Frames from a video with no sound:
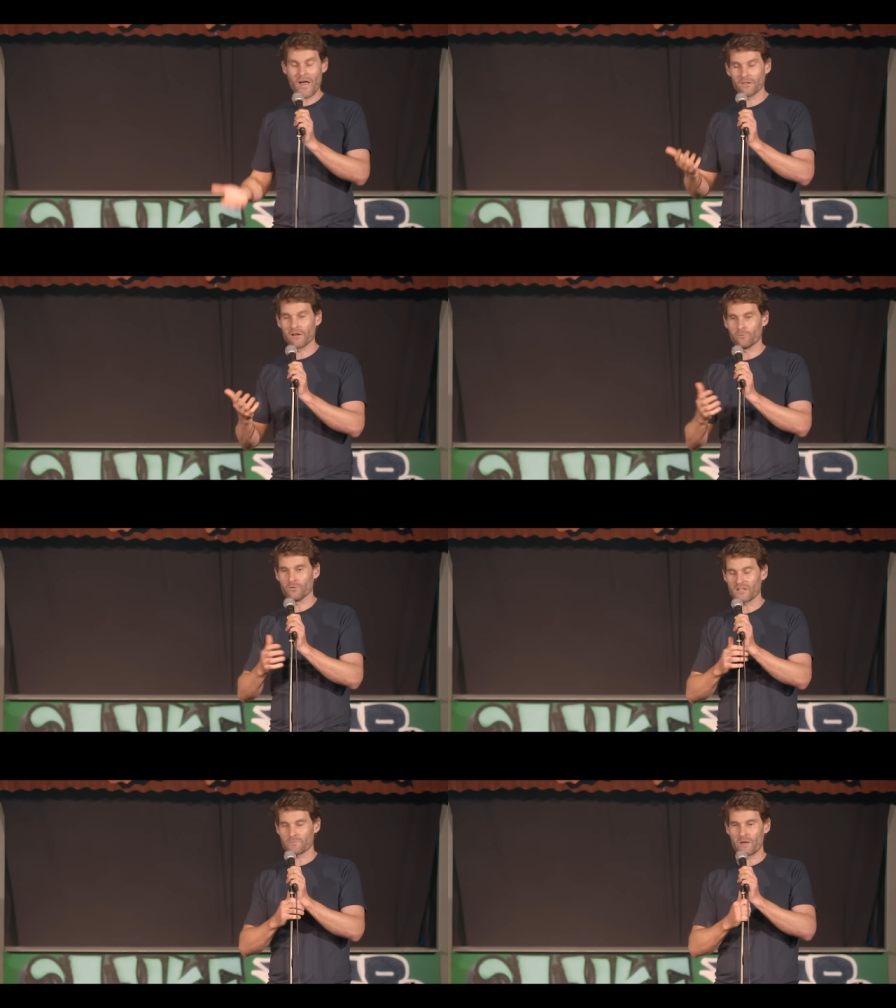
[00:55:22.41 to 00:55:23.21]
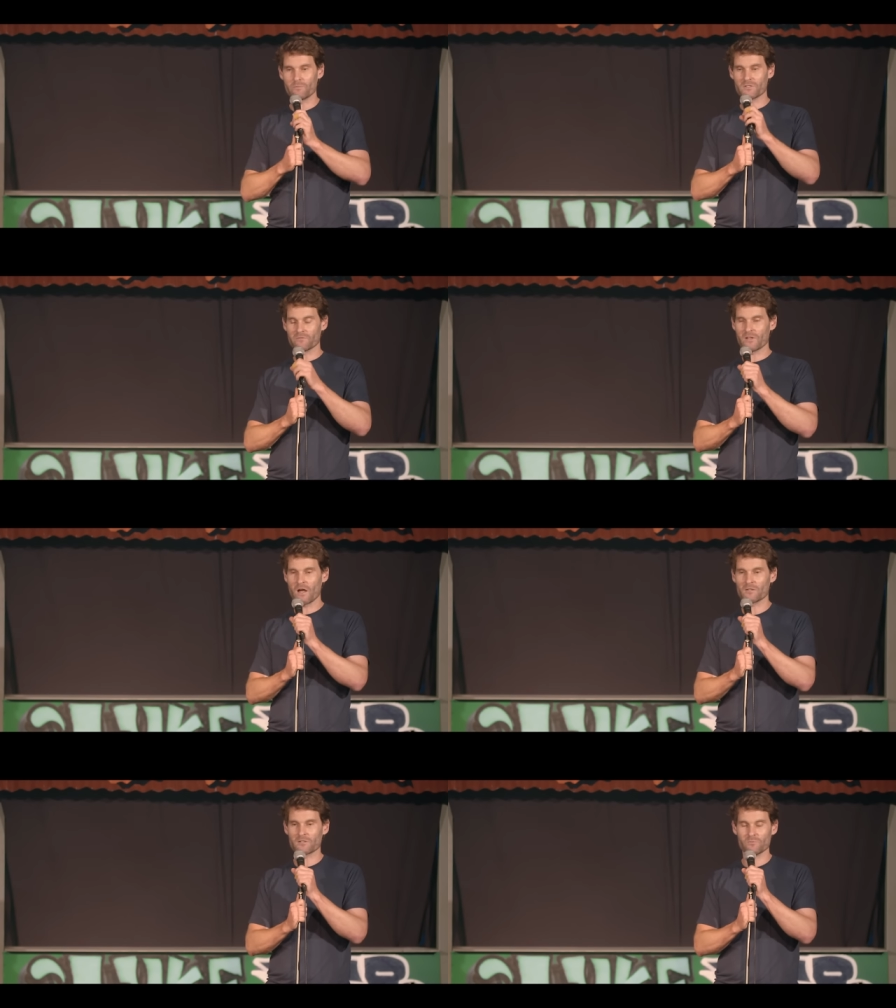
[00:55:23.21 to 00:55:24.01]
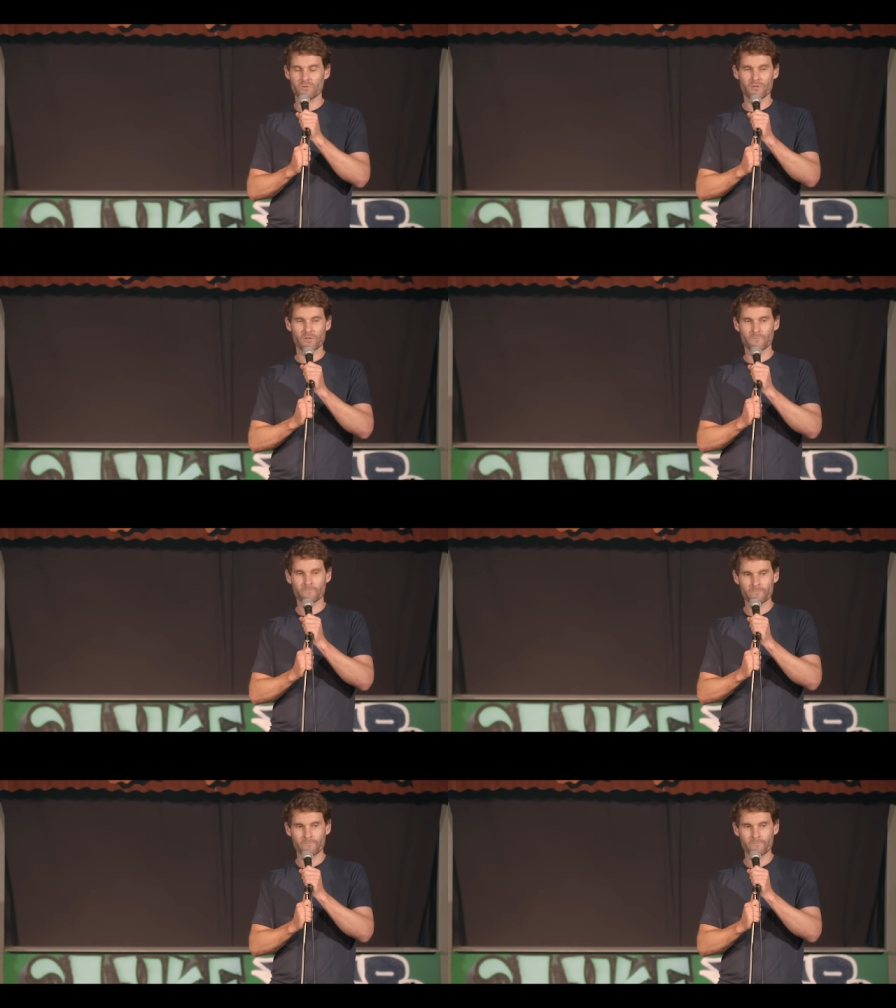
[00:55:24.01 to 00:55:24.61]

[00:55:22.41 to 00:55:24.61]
our level as members of the arts community.